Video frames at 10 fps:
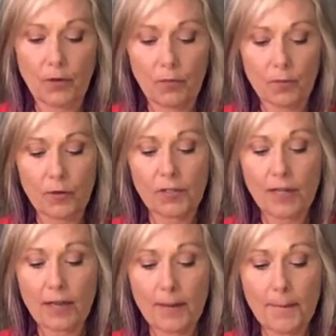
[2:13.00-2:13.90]
One more
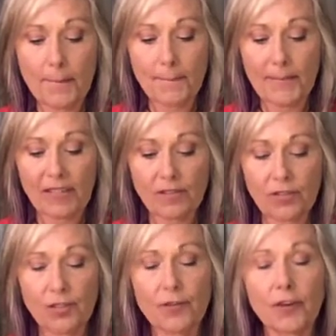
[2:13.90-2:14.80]
time.
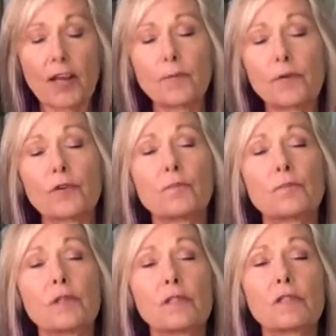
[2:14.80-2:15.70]
Messages for Capricorn,
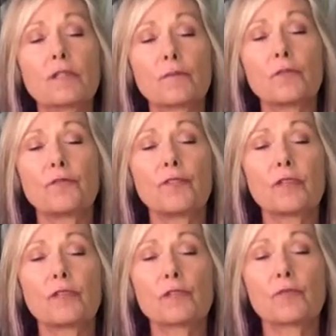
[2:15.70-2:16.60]
please. Sun, Moon,
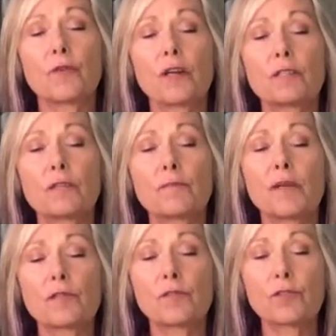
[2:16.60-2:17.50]
Venus, and Rising.
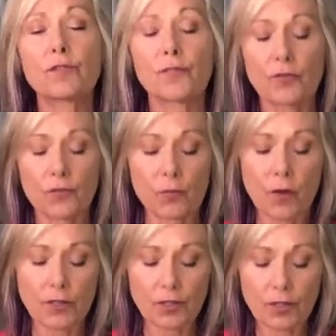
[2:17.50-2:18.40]
Messages for those
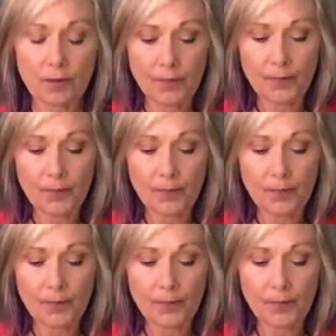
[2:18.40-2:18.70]
watching.